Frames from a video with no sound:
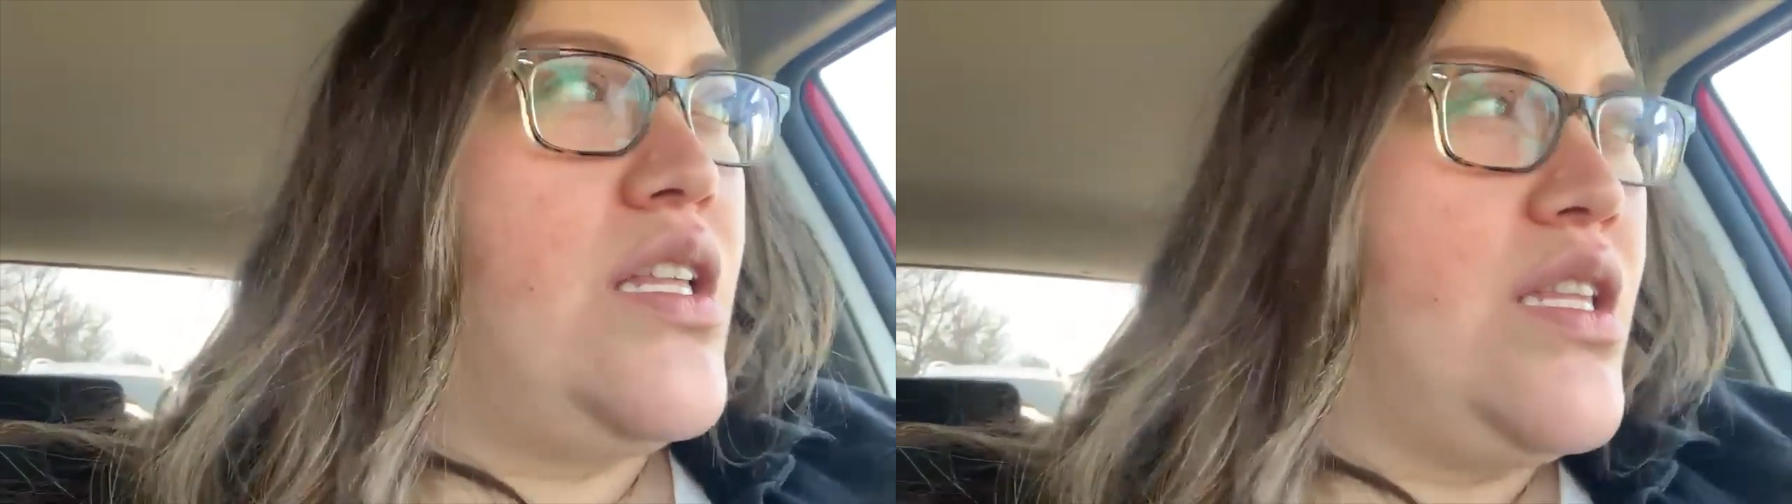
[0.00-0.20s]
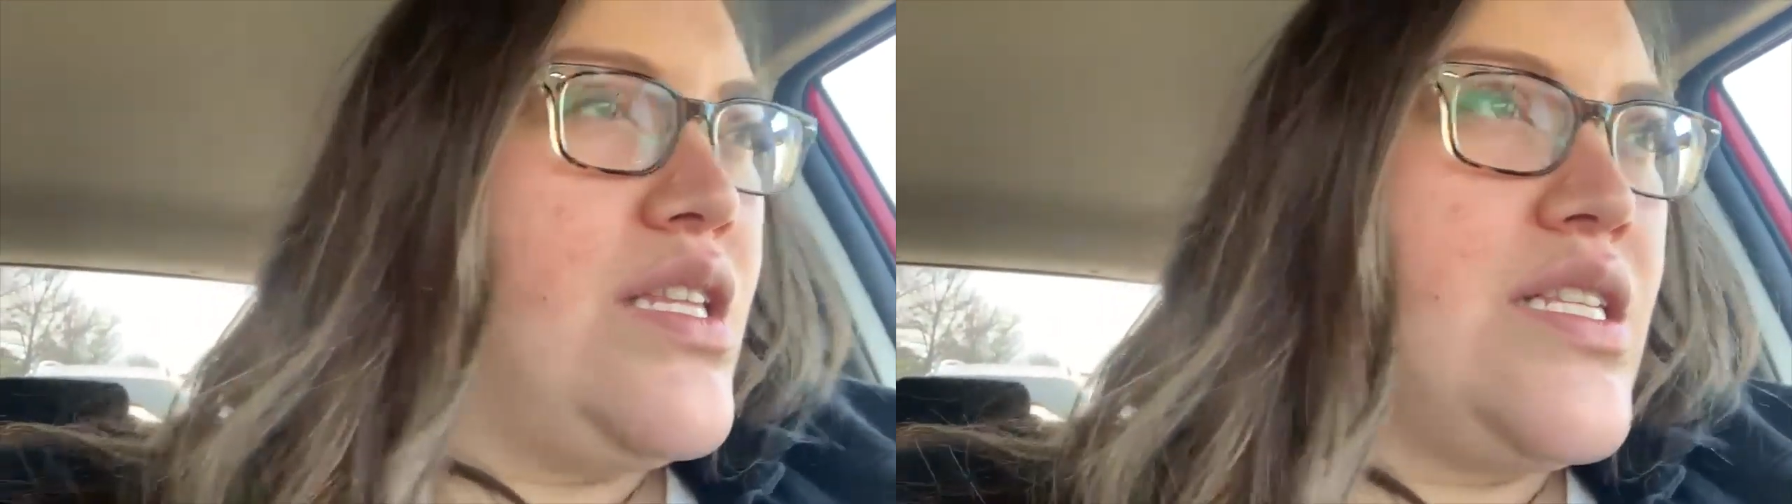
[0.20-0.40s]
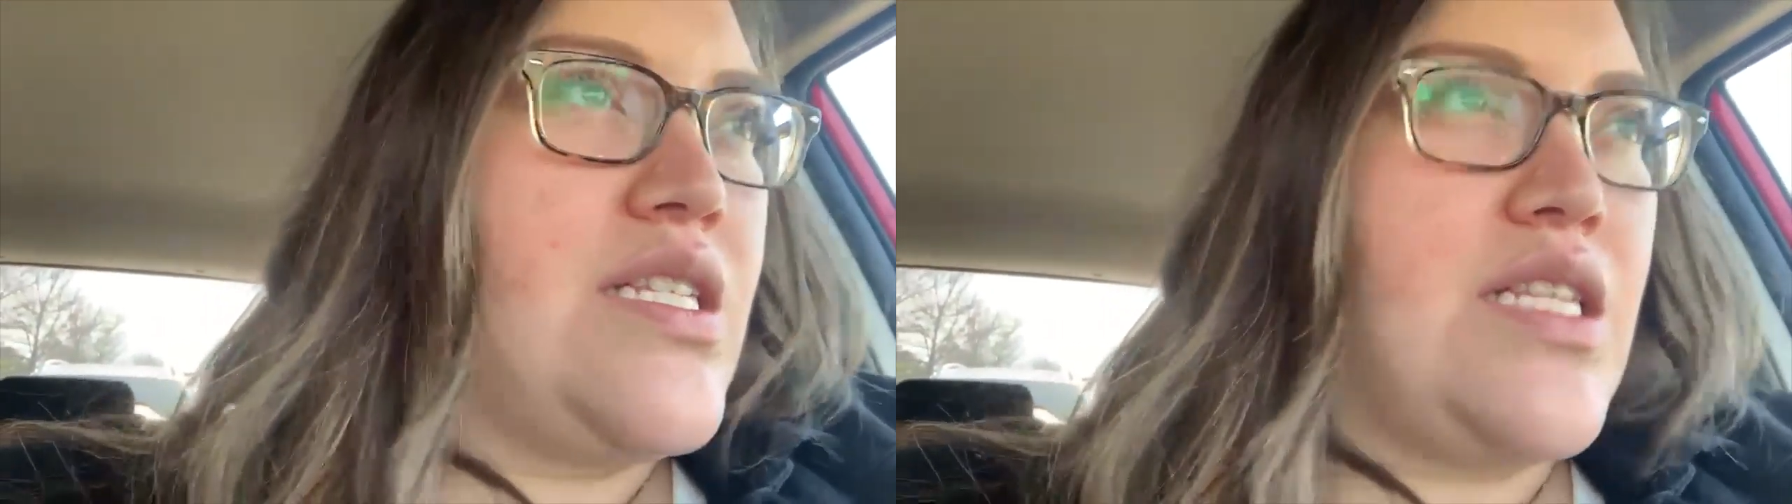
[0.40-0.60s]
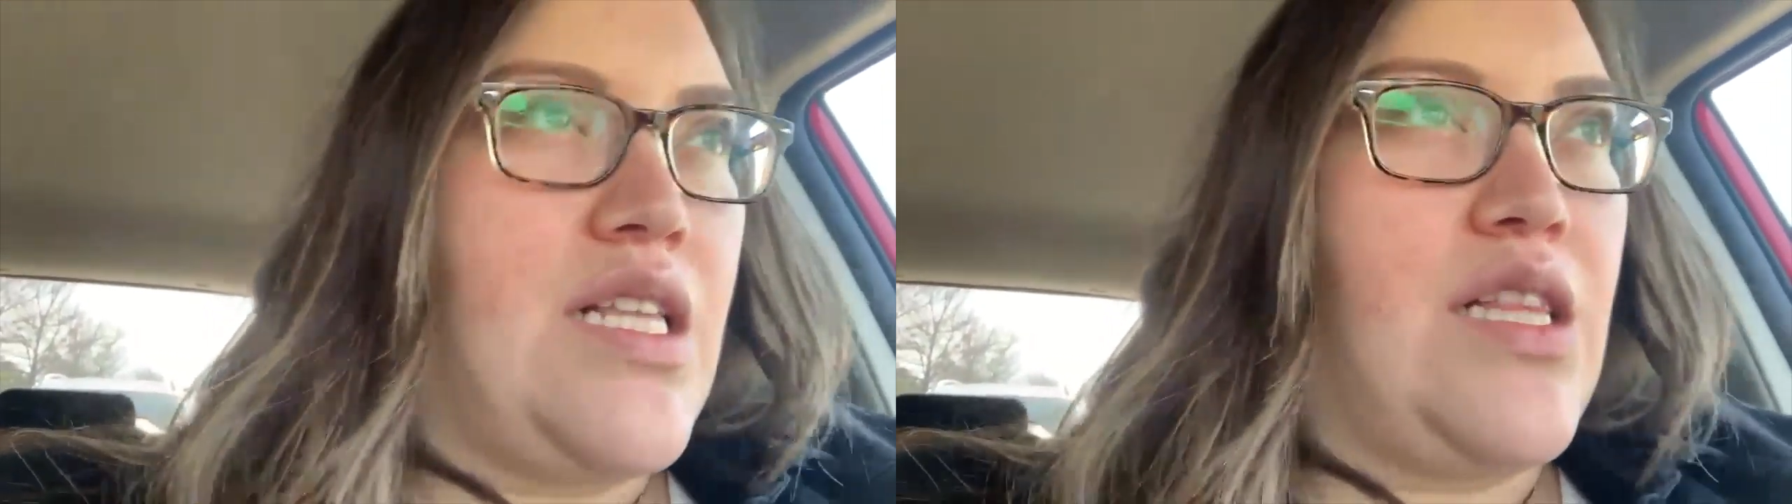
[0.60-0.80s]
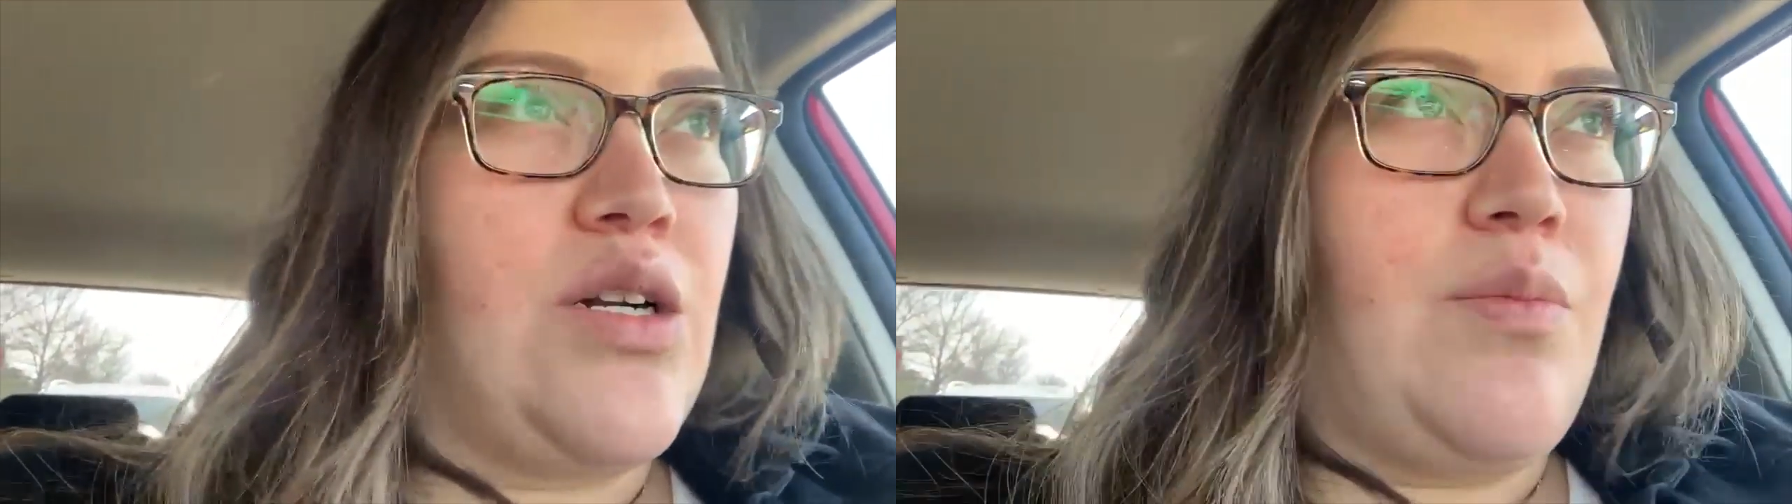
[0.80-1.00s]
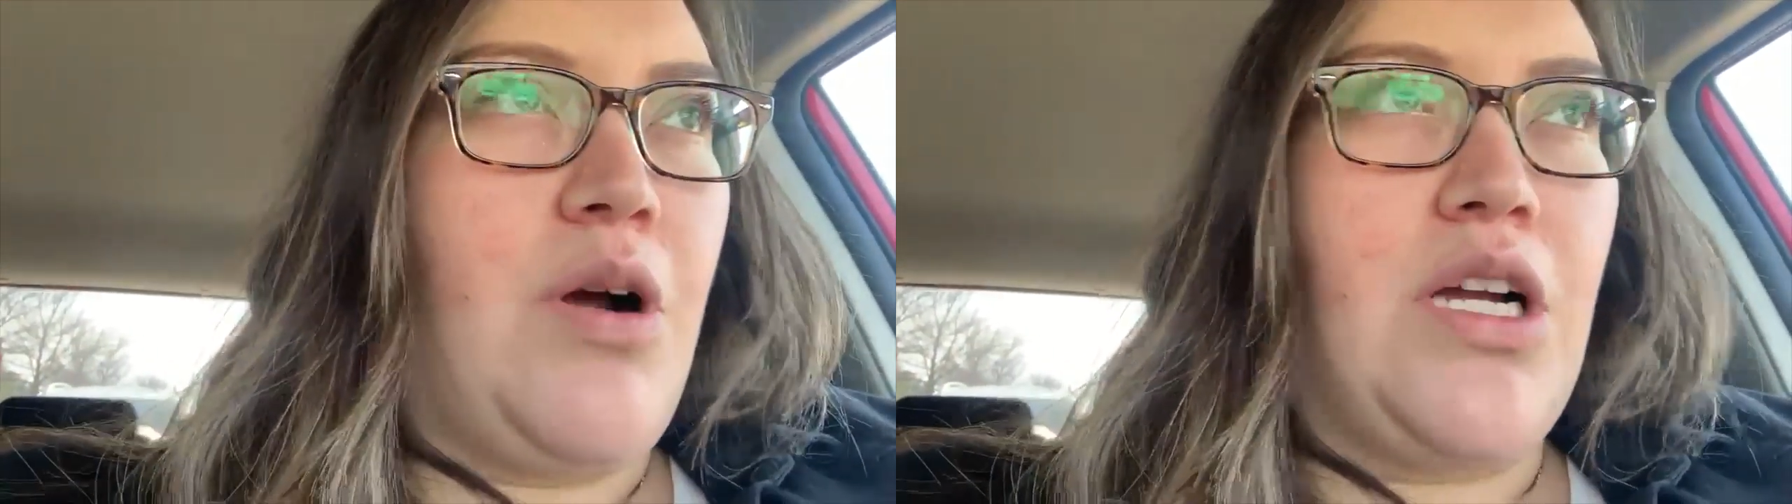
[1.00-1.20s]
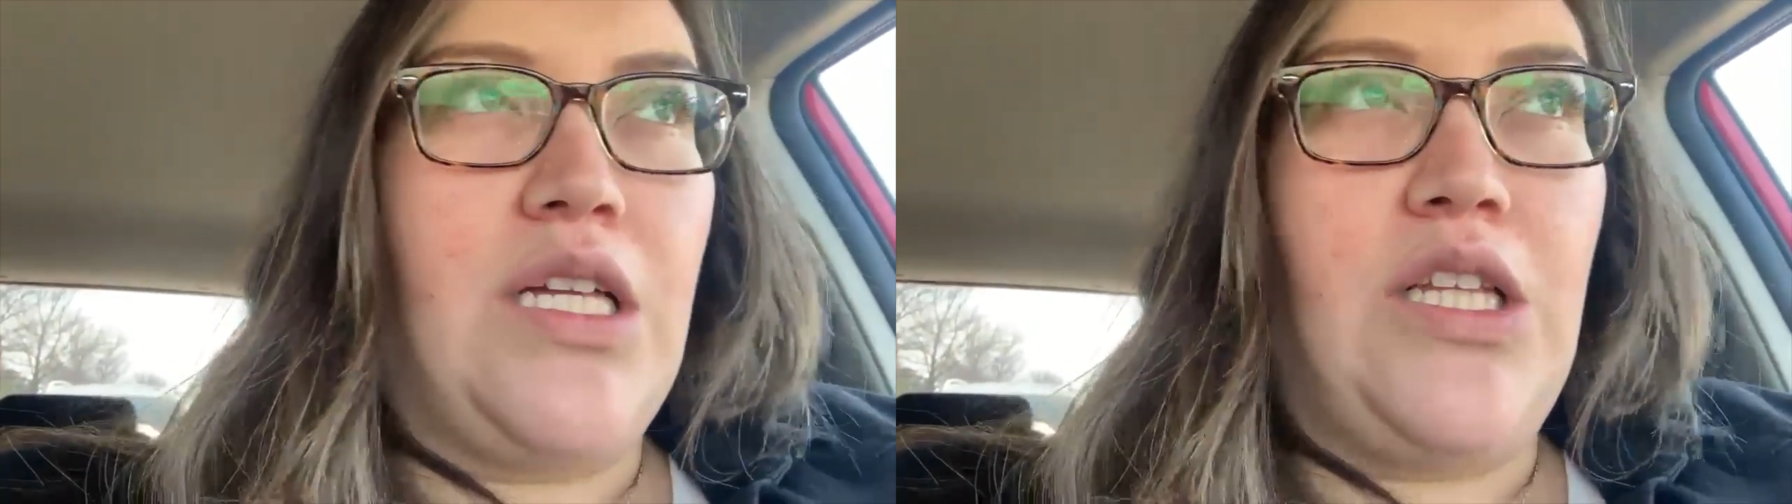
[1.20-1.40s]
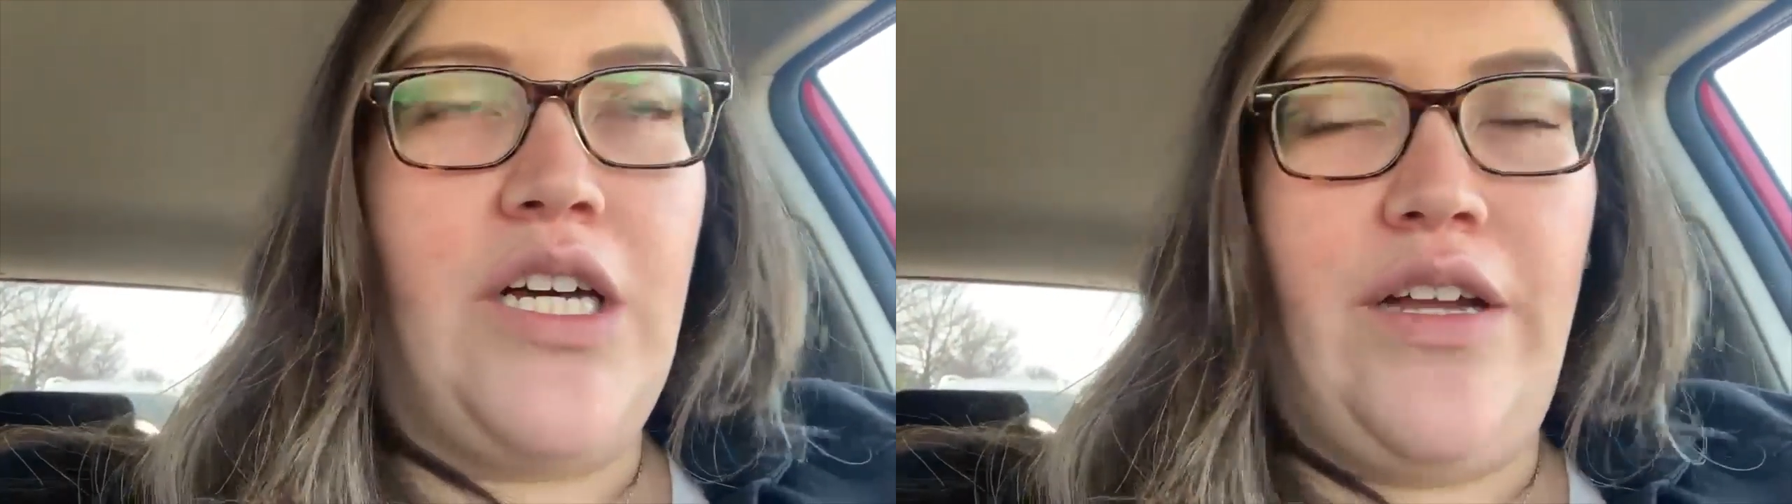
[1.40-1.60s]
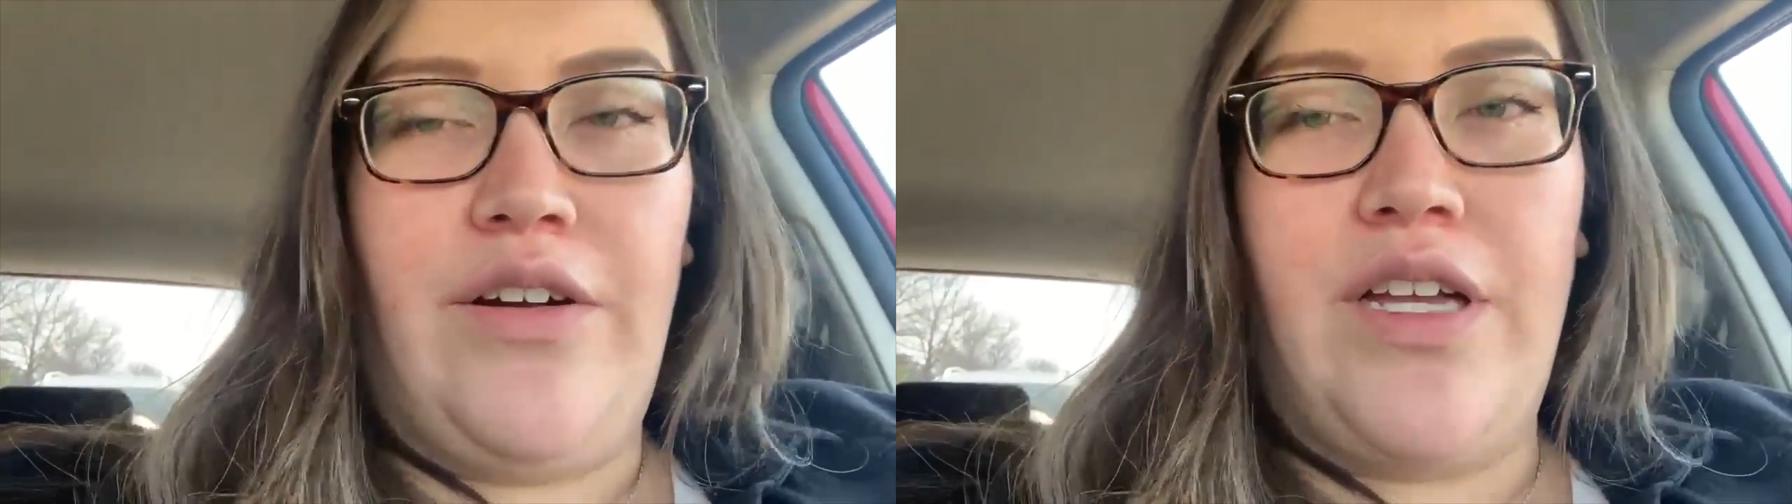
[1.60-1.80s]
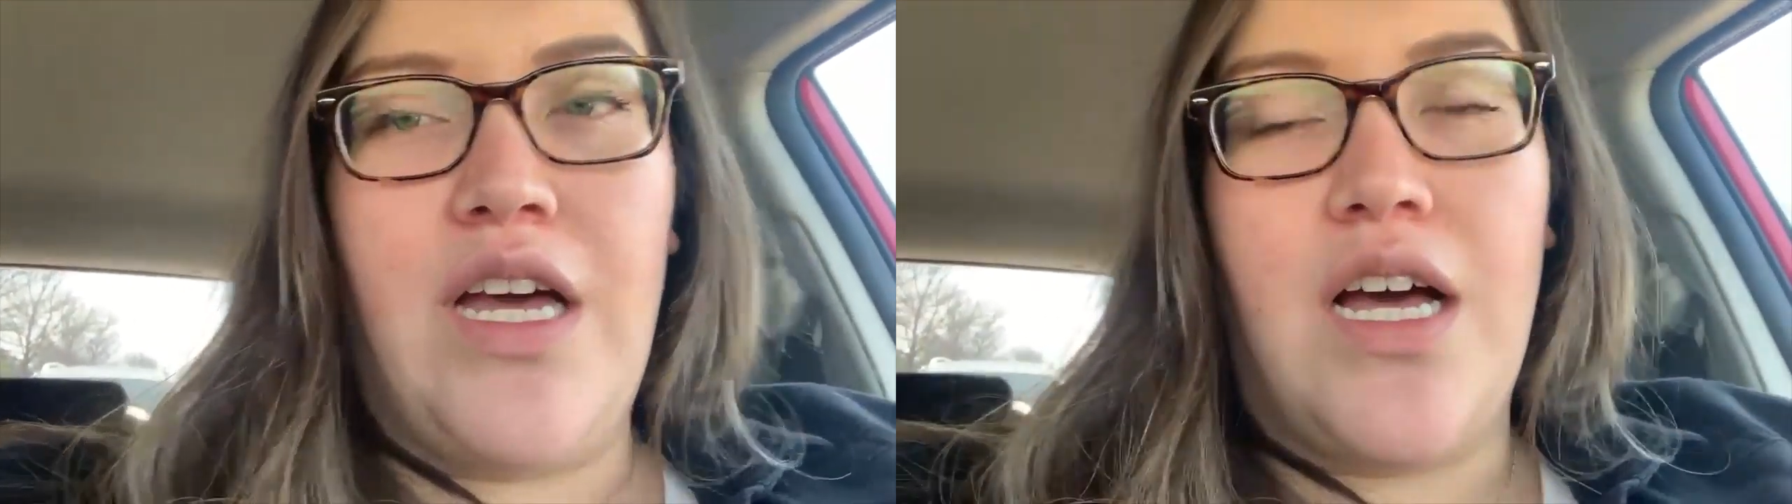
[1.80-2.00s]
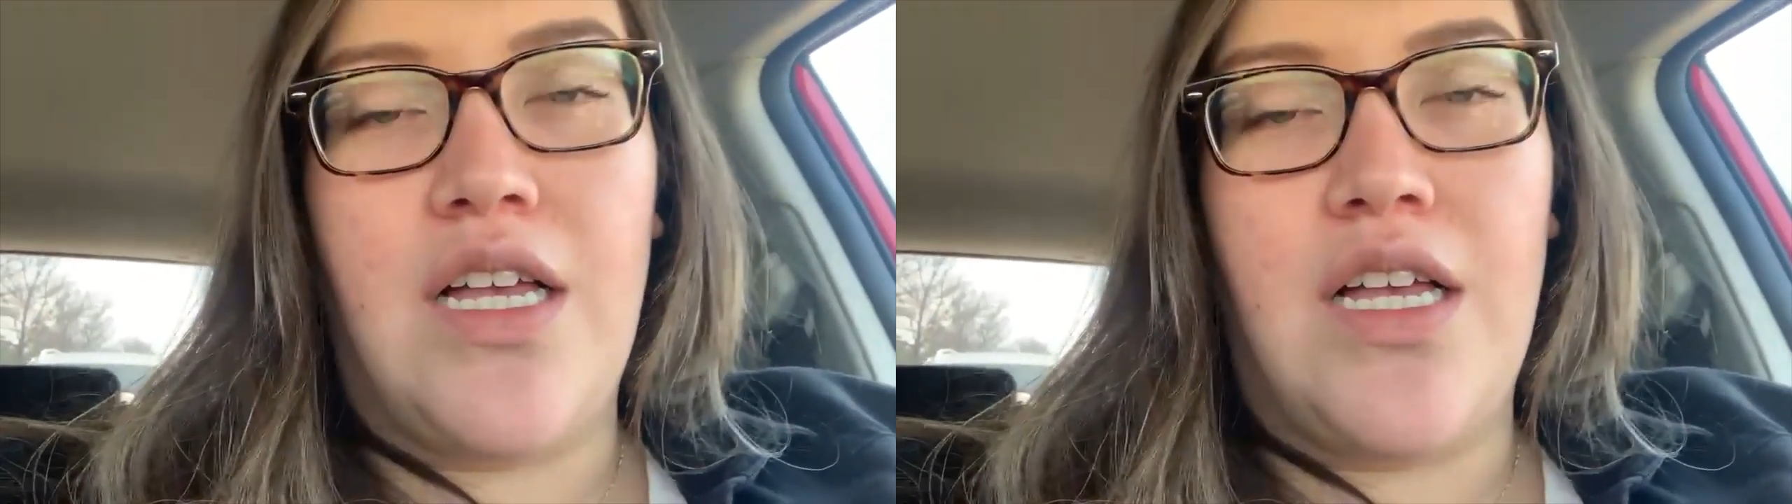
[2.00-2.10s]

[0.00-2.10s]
this little parking lot area